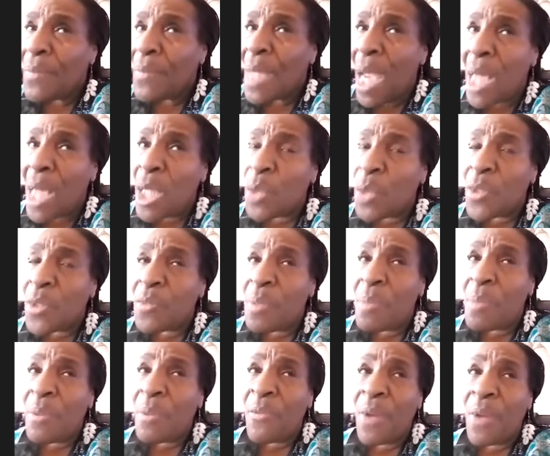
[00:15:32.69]
and it was
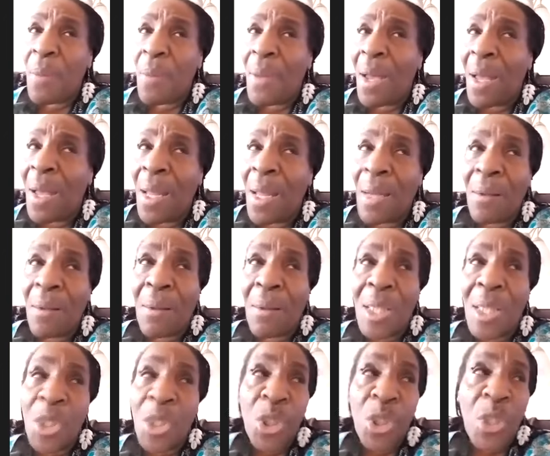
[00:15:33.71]
people from all
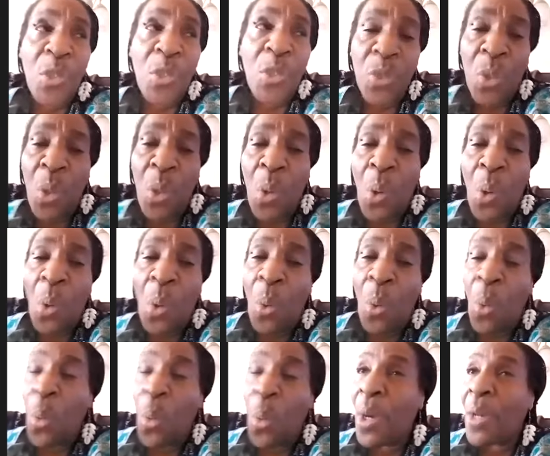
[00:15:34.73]
cultures
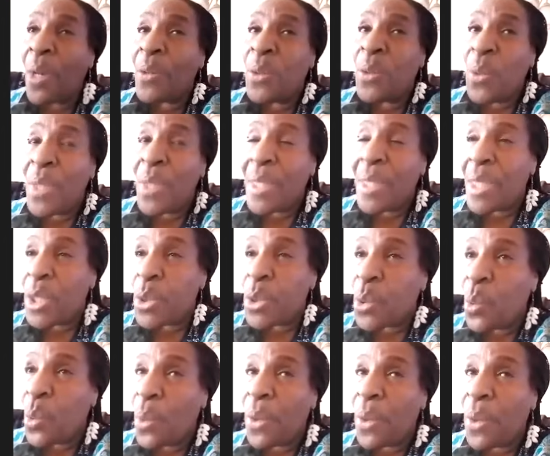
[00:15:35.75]
who were doing the
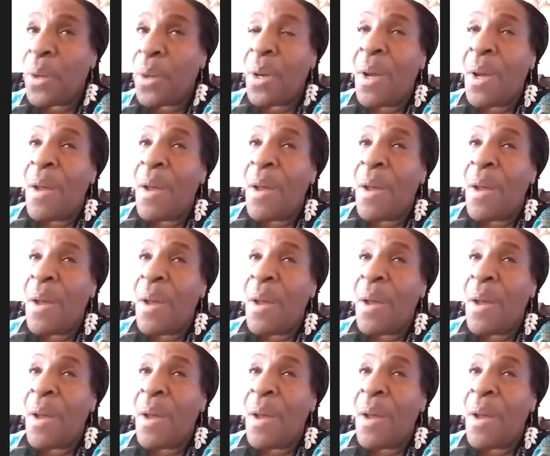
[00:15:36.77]
tour,